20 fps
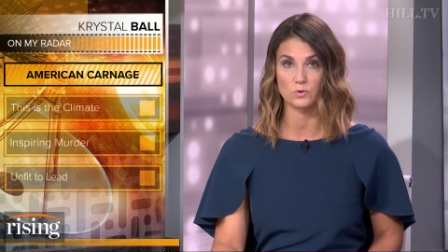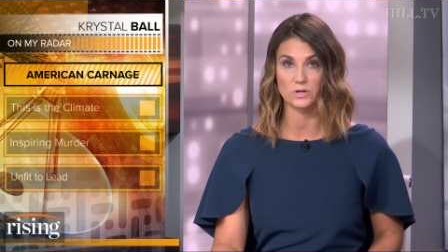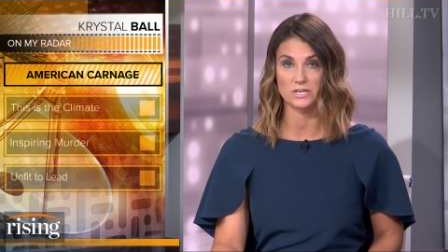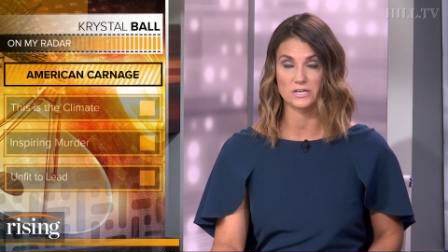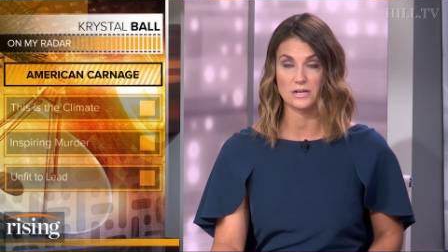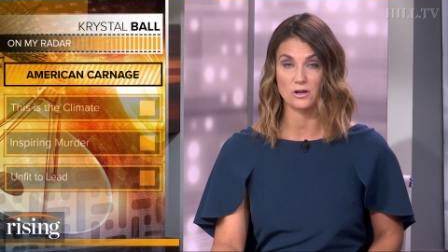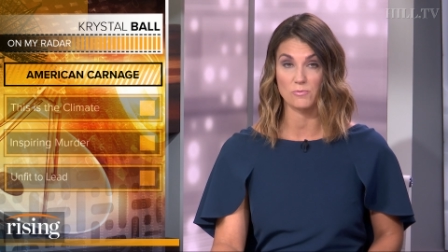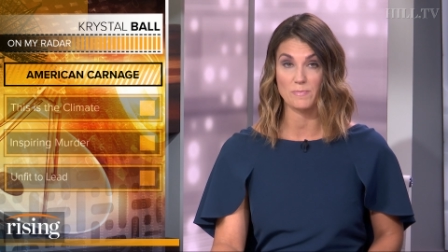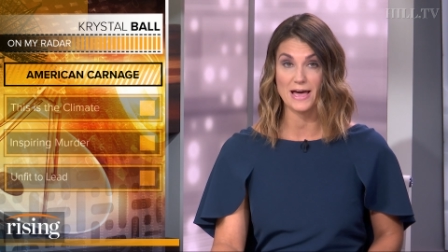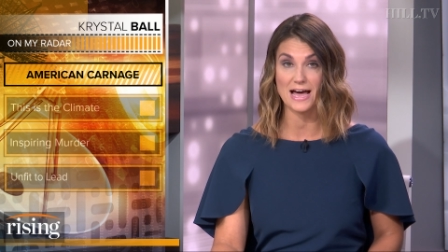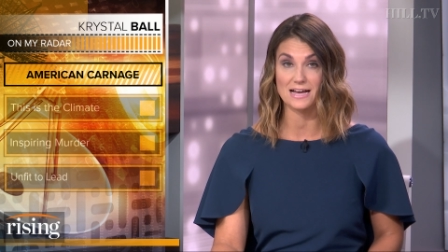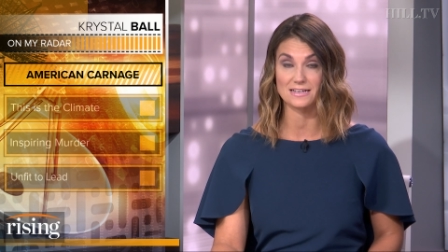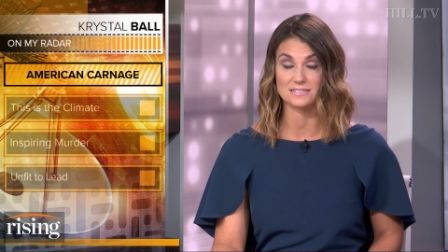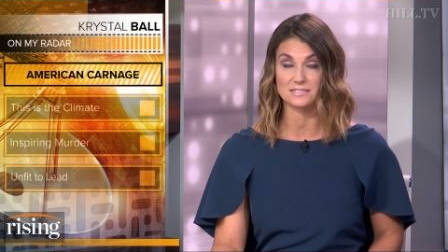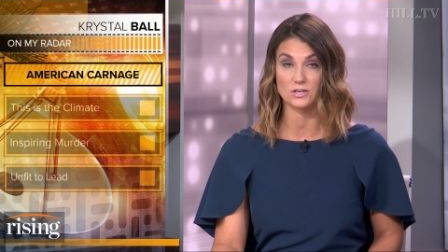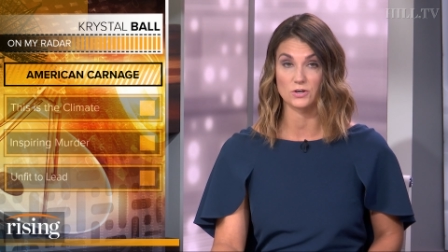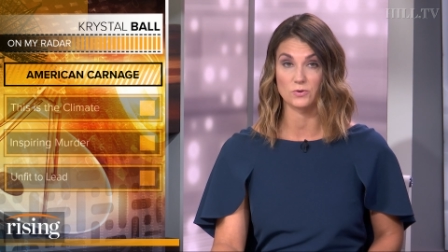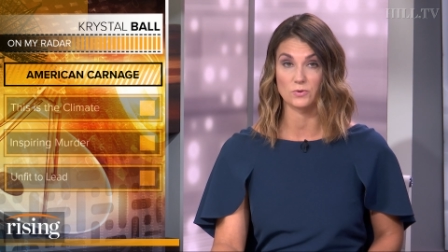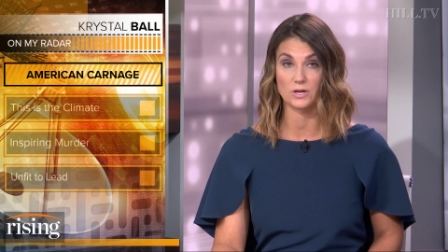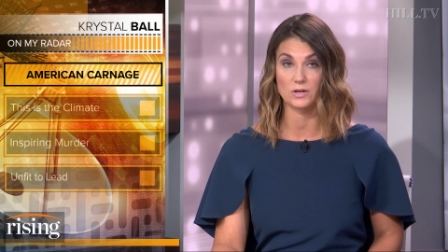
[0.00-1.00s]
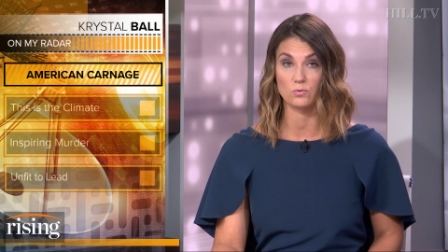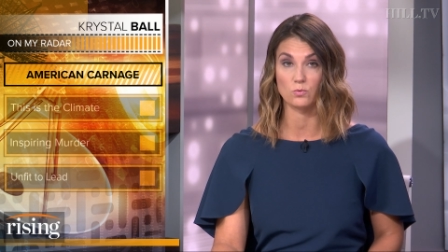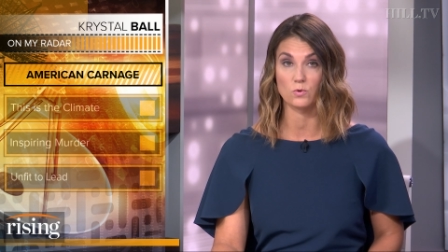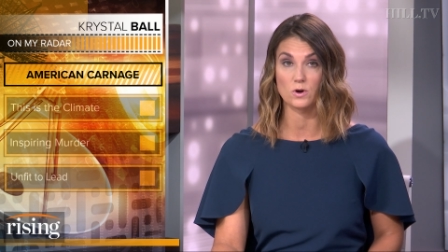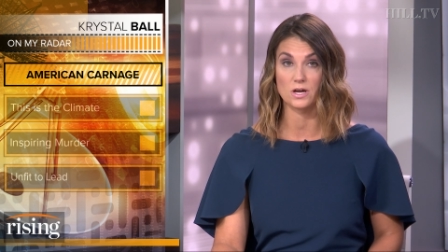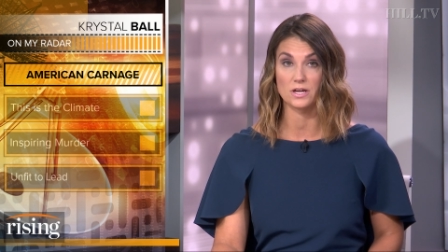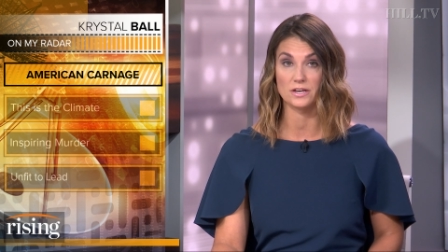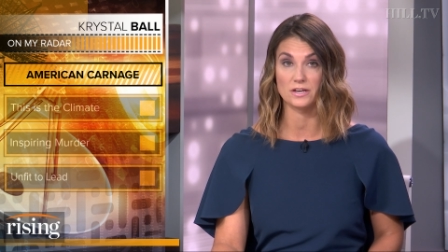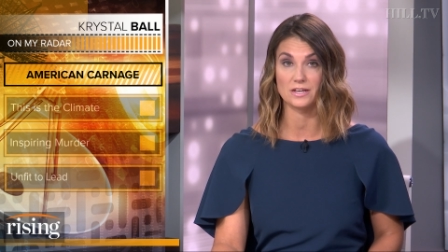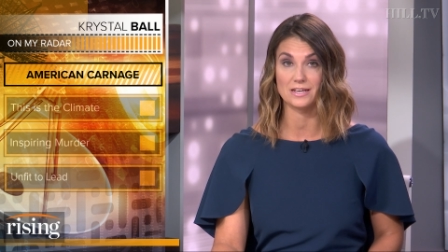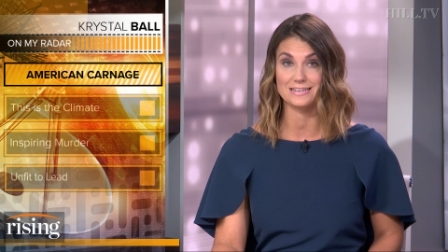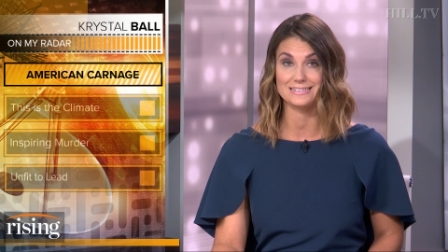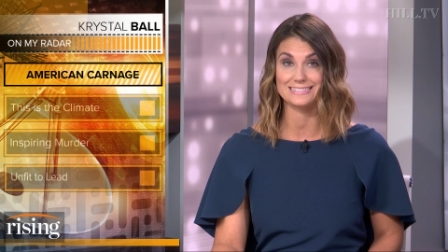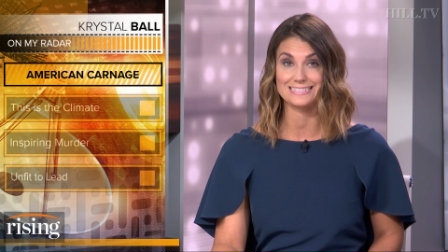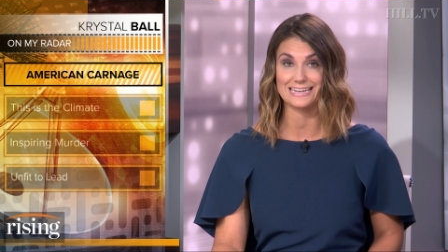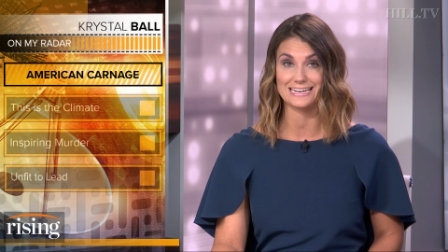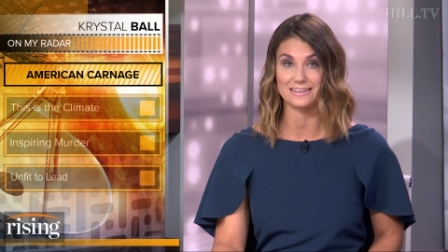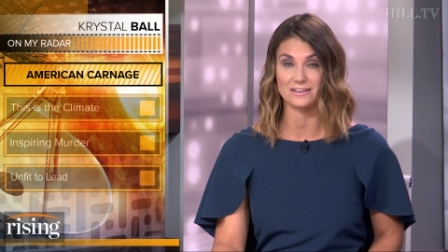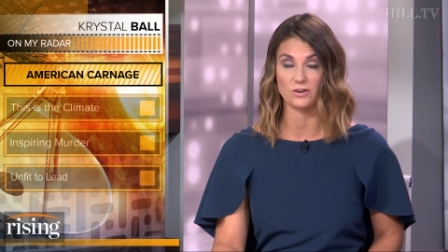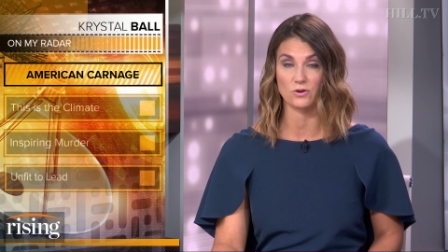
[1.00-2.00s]
one in El Paso and one in
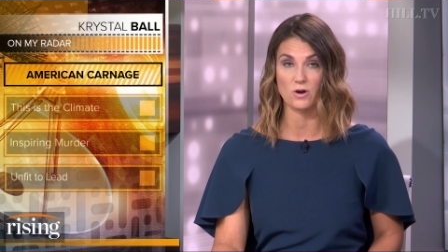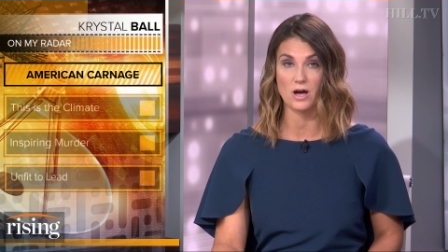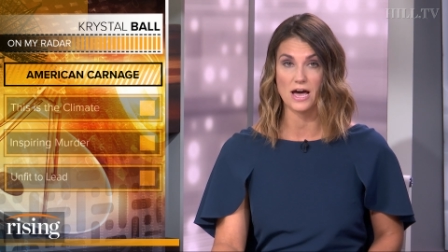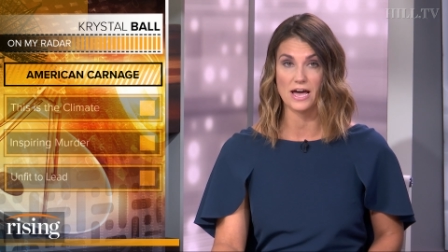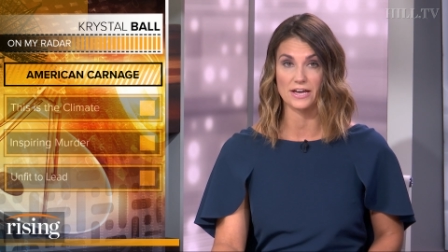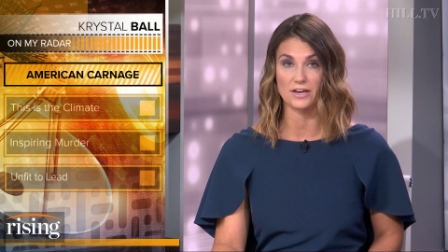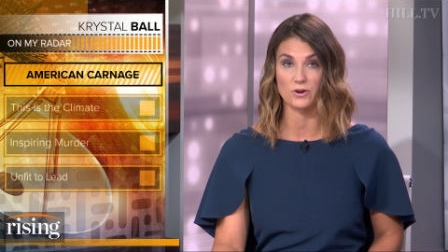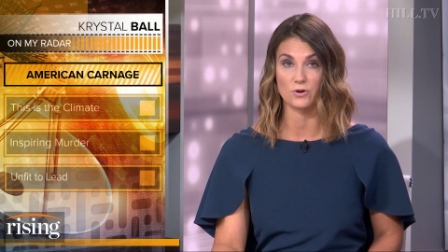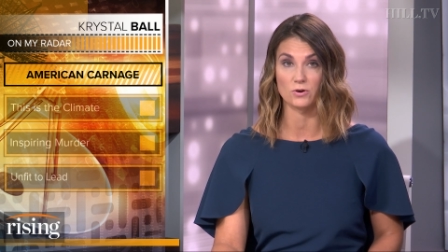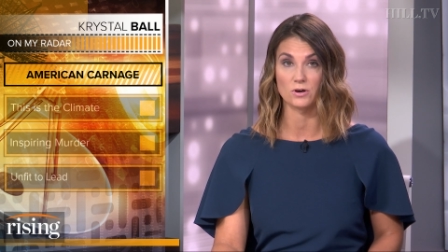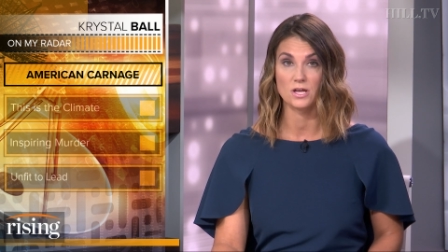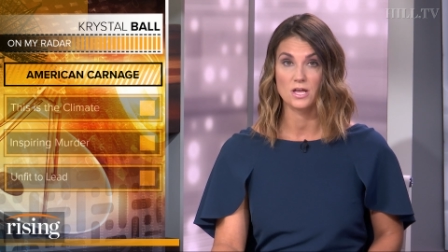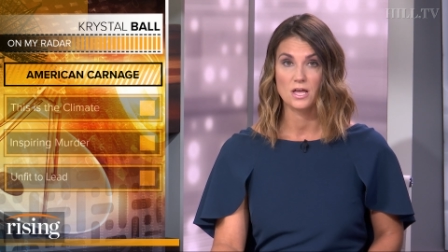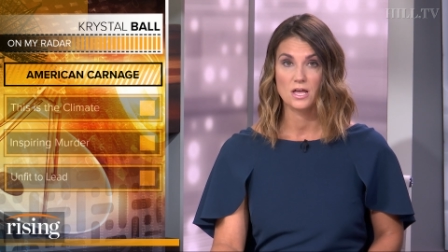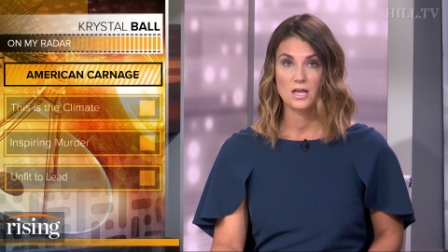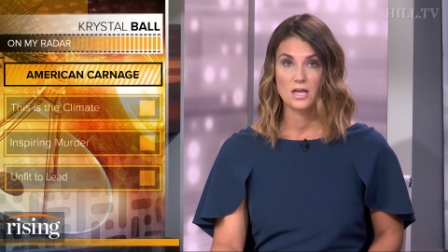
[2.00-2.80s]
Dayton, Ohio.